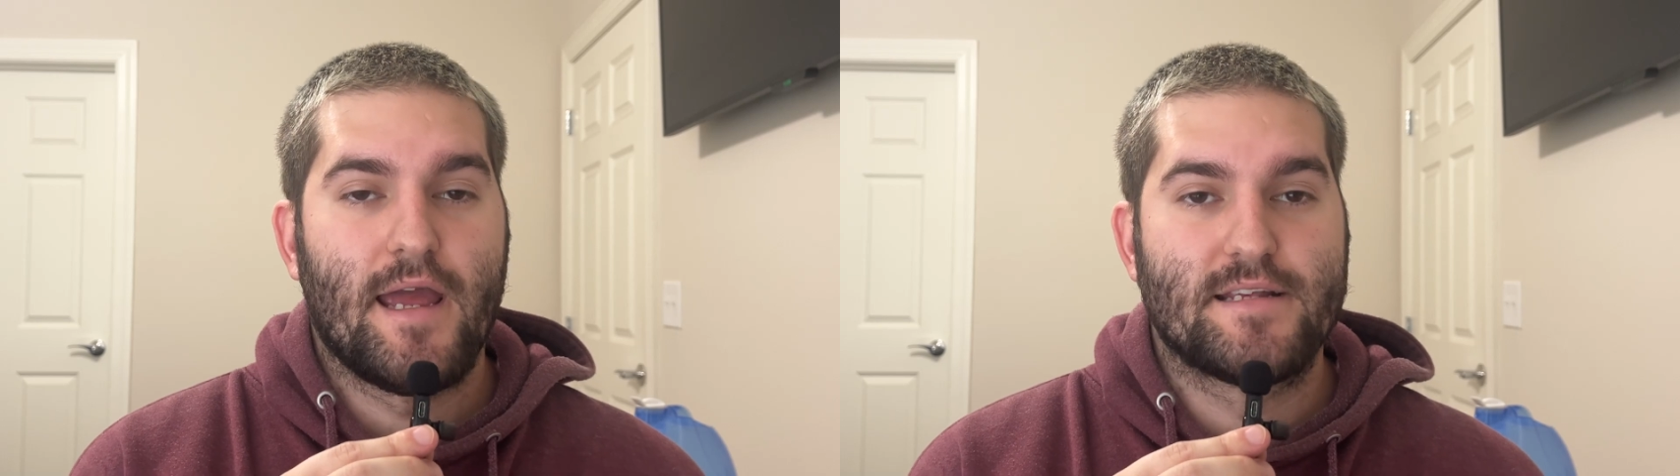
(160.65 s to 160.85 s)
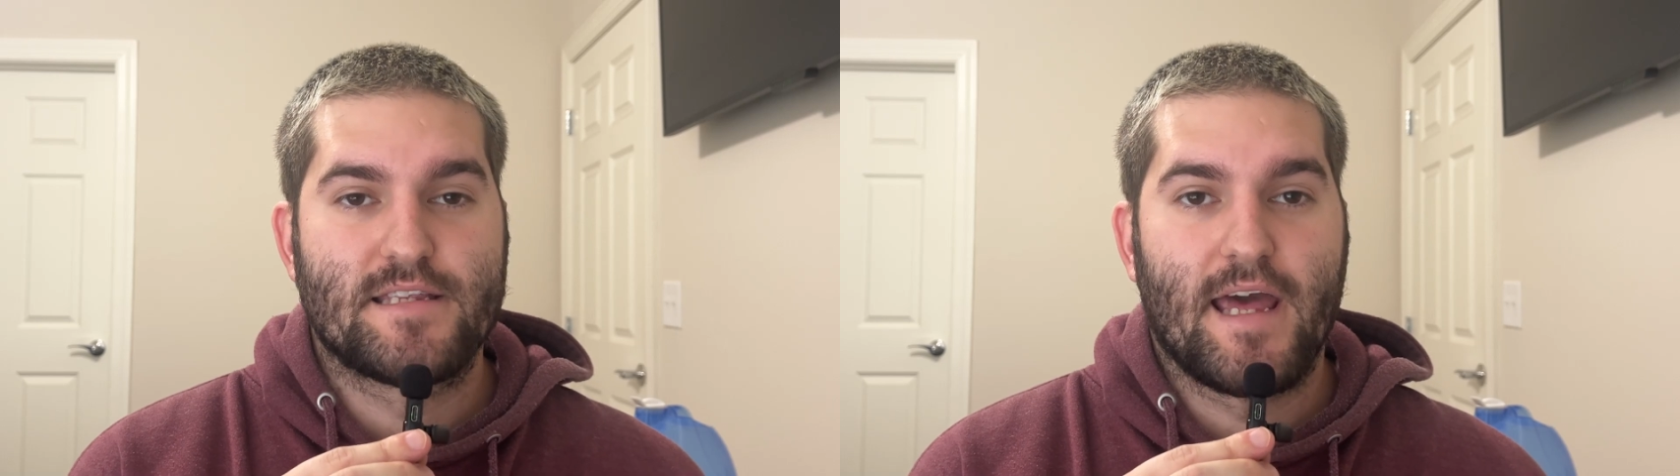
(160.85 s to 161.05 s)

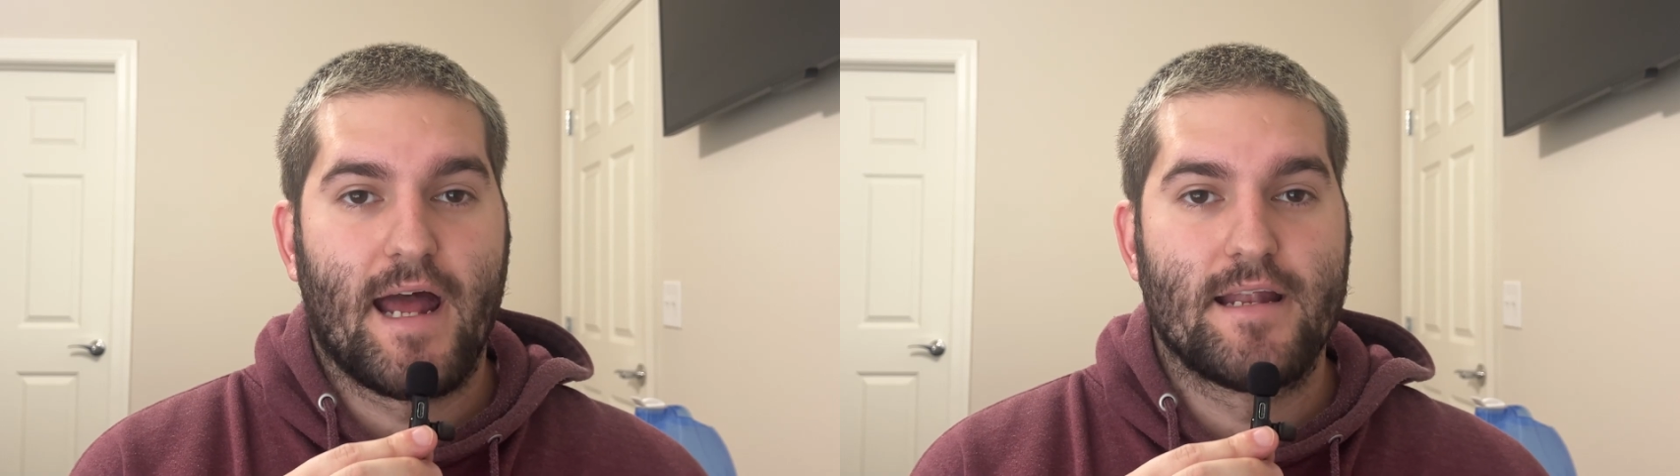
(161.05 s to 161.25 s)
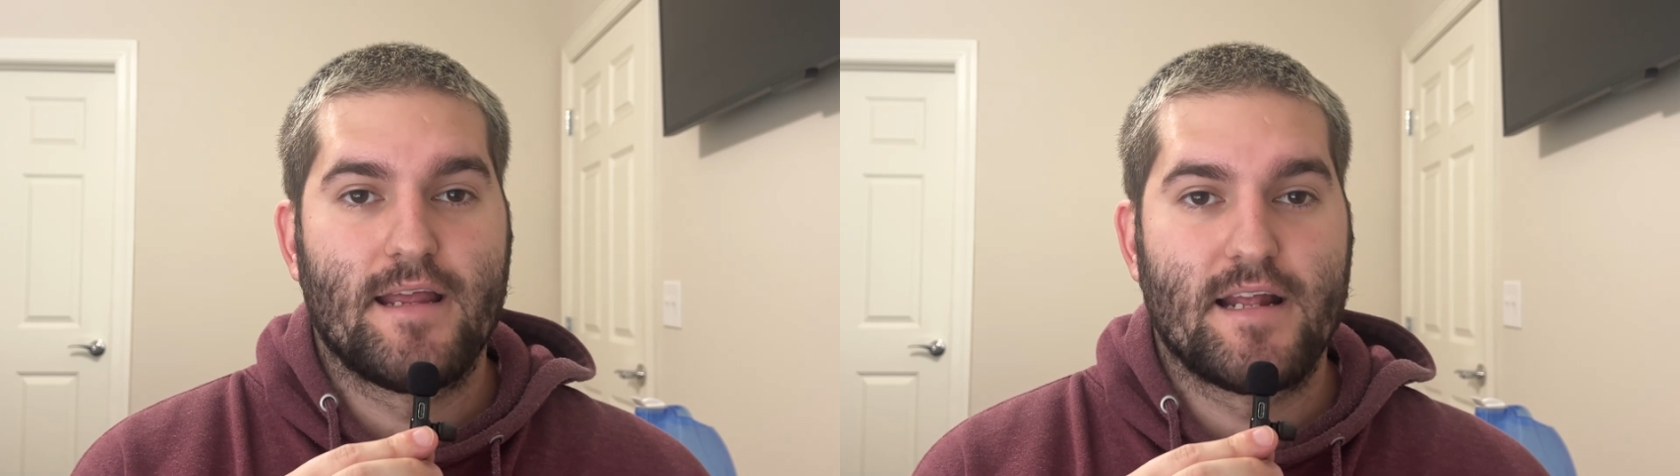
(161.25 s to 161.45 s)
is
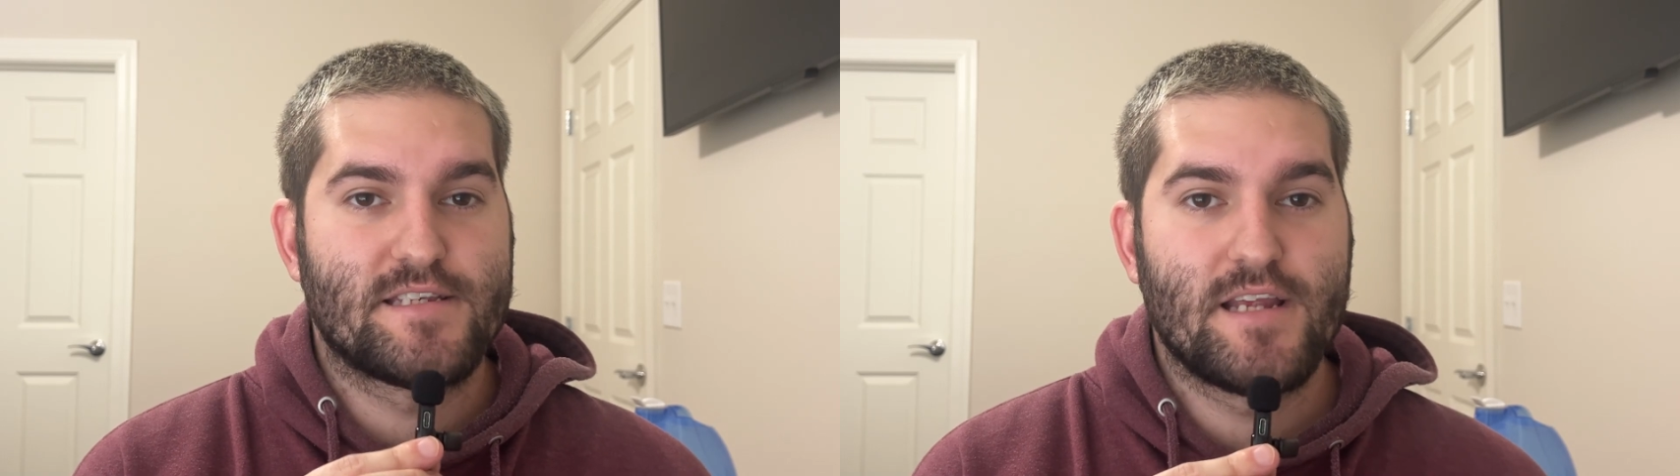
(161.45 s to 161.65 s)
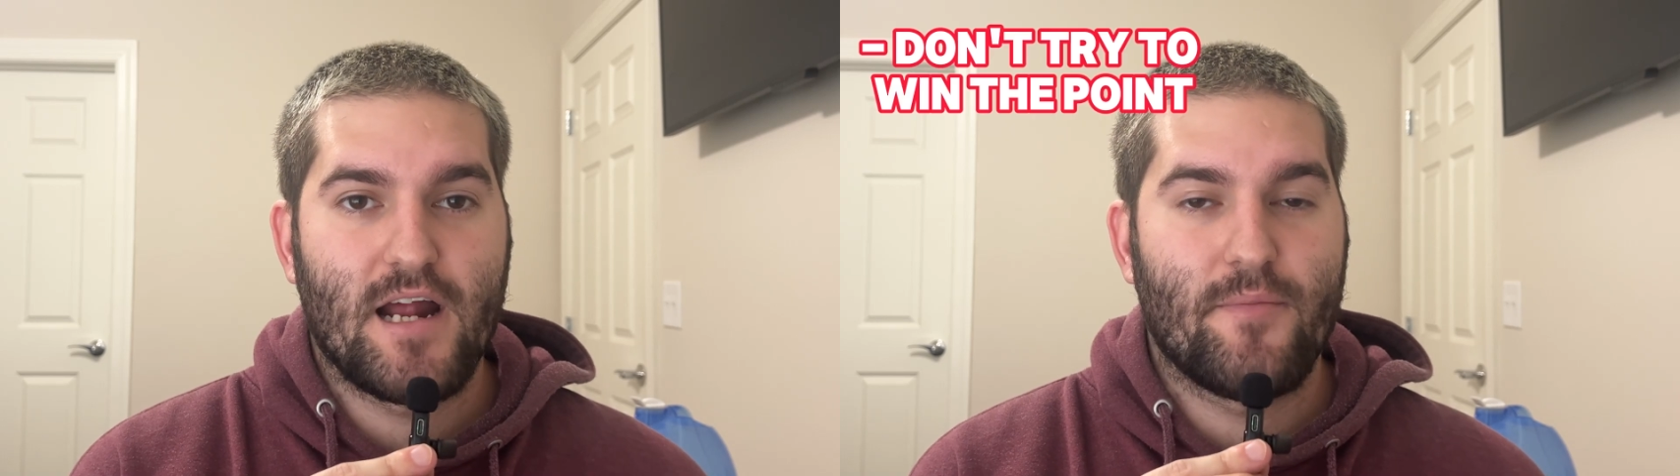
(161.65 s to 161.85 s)
that
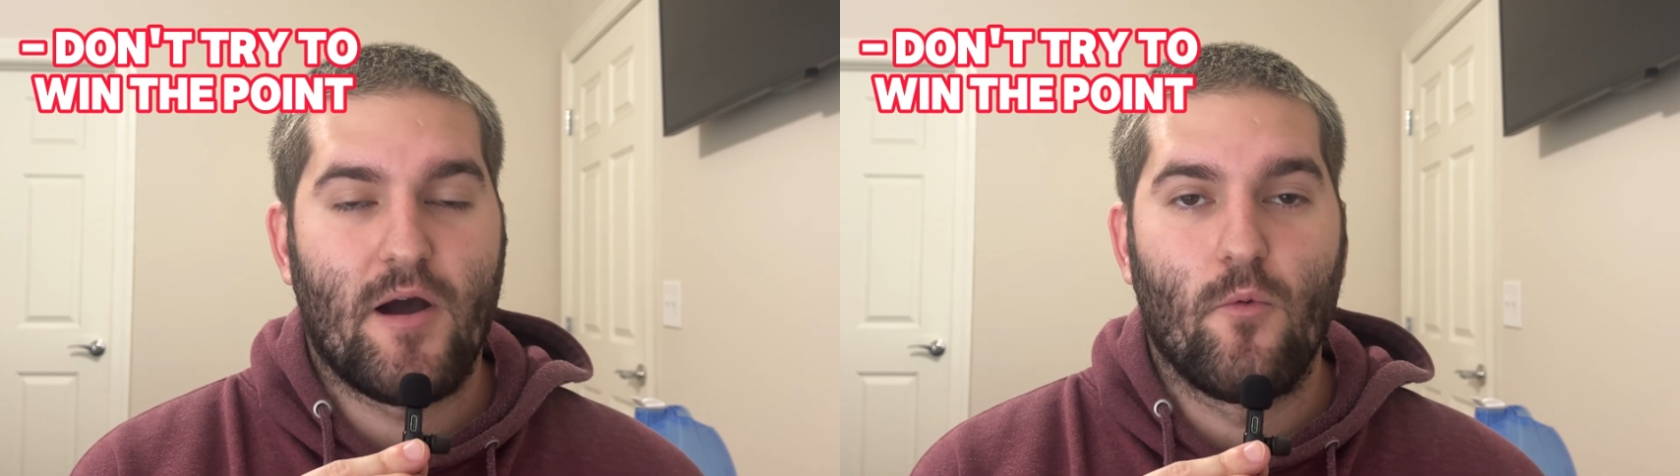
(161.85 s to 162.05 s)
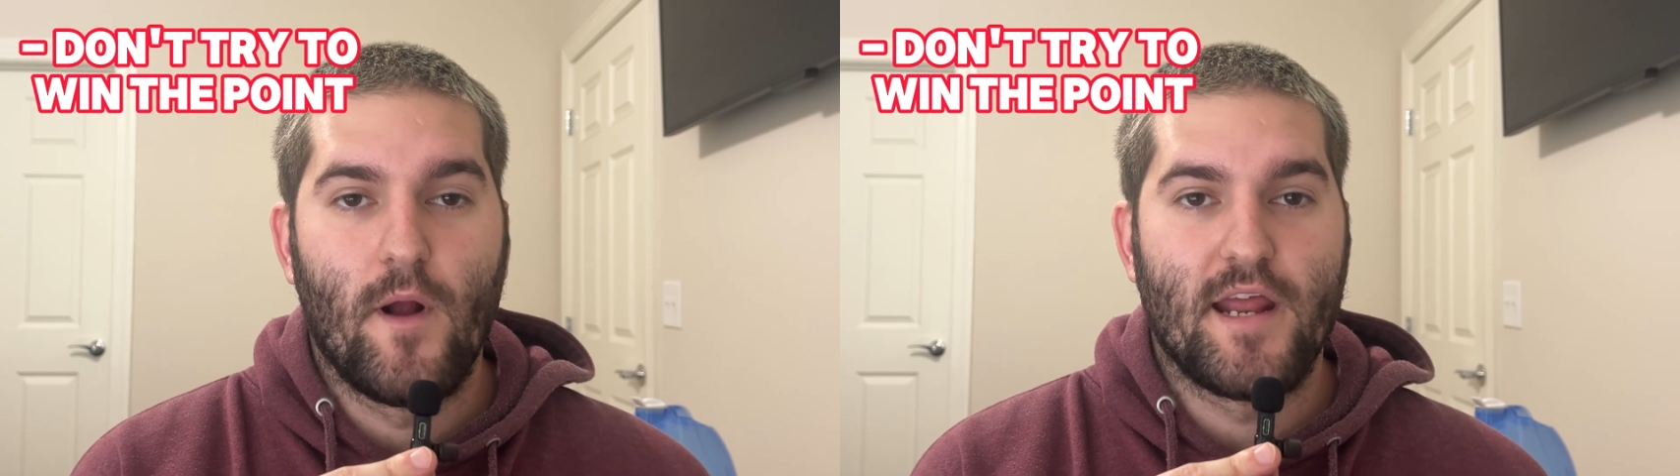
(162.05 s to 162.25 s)
it's not
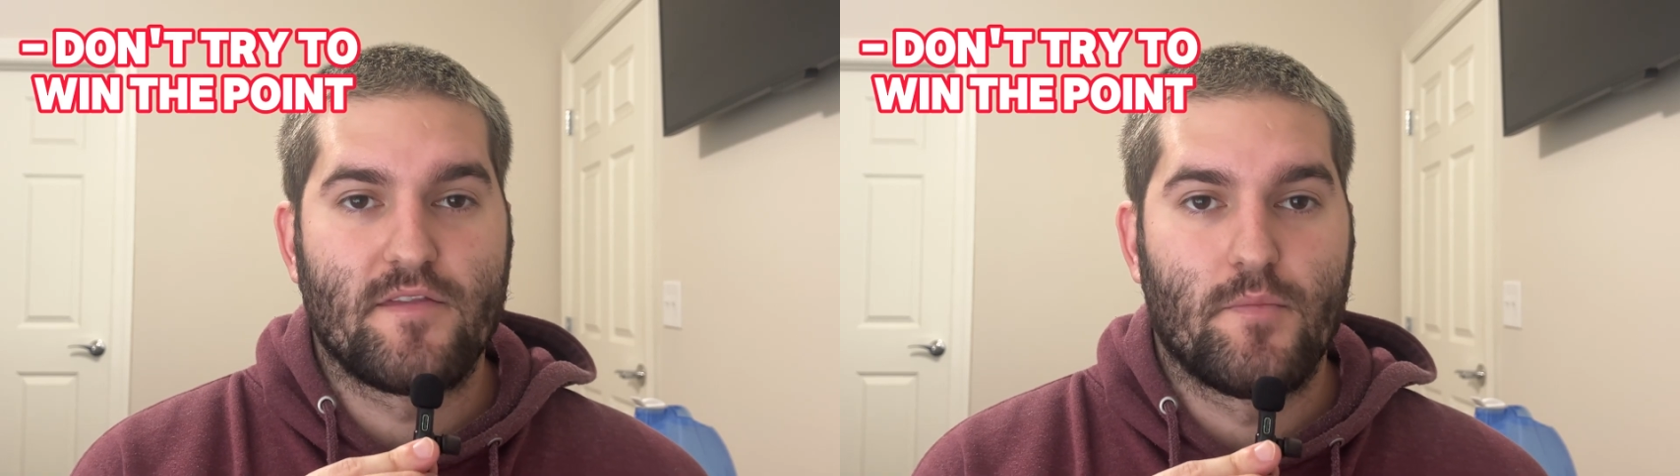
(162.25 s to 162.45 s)
about winning